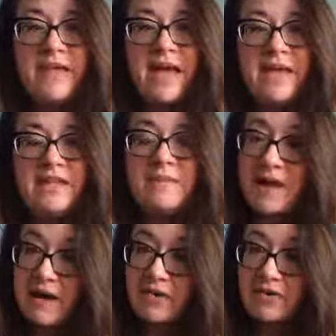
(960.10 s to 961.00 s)
8th
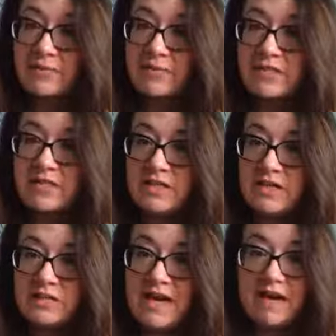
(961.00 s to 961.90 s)
Battery was stationed
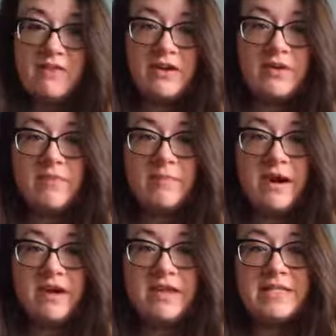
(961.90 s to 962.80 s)
at Vancouver
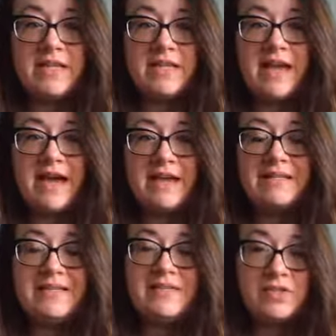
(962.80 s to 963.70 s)
Barracks, and they had at
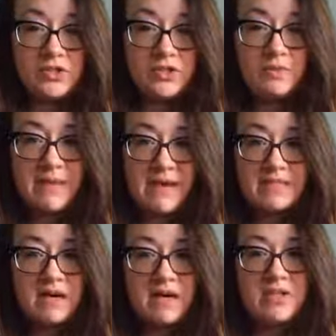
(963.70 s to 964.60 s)
least 2
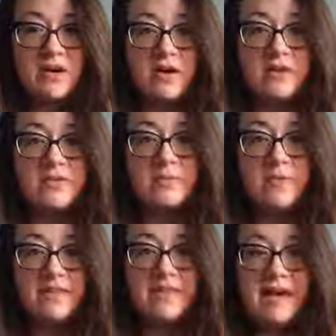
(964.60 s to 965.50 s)
mascot dogs with
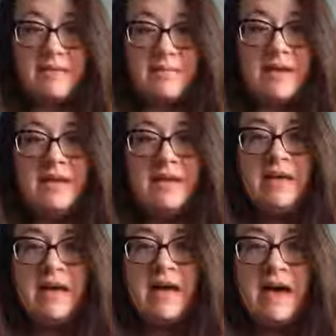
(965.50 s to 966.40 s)
them
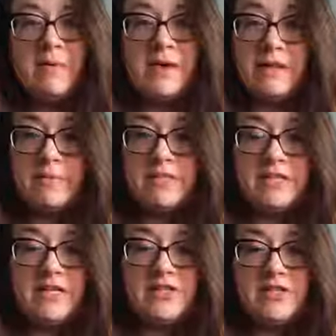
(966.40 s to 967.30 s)
while they were
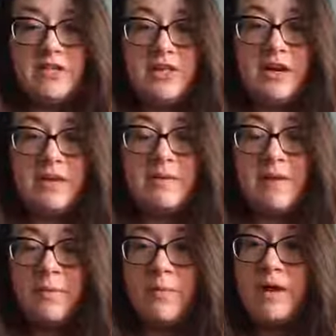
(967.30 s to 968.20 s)
stationed here,
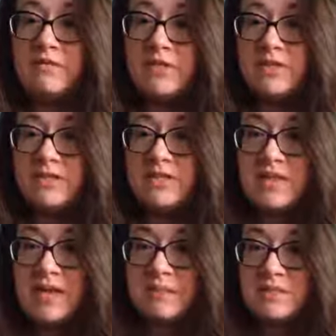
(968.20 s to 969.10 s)
one of which was
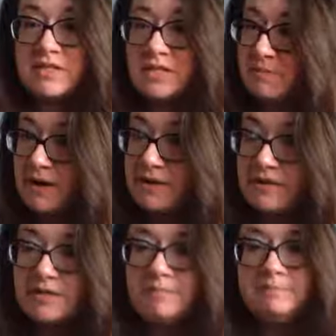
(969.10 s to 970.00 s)
named Spud.
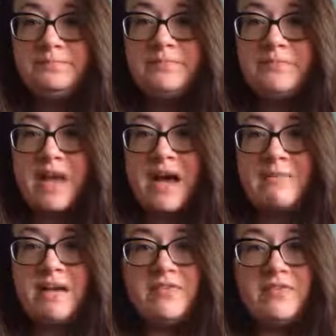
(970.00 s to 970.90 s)

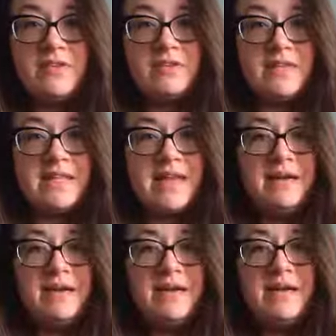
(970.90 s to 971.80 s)
And if you look in that
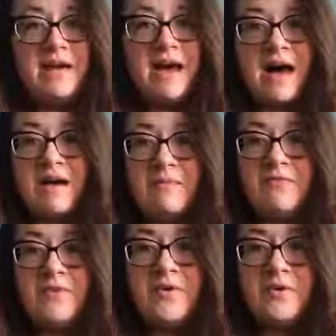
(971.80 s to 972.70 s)

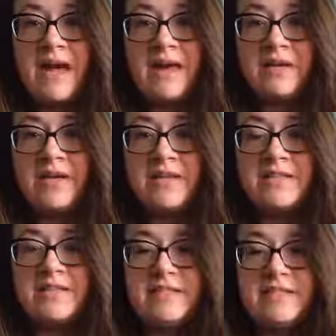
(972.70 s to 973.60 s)
photo gallery, this
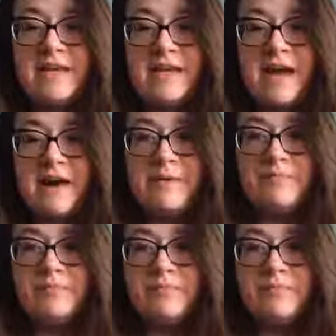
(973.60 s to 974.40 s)
is the